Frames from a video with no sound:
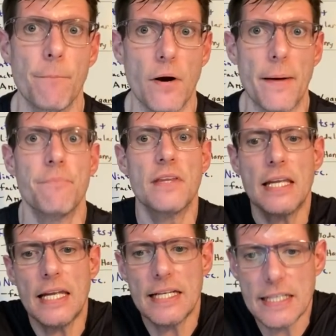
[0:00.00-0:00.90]
But
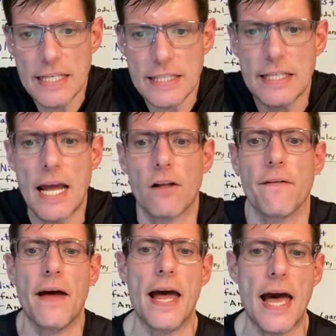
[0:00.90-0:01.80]
he did hit the nail
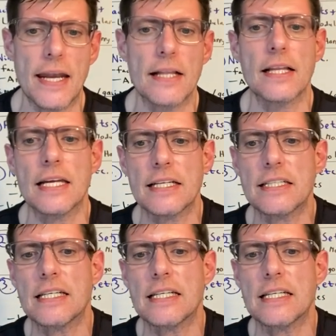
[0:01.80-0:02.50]
on the head, at least.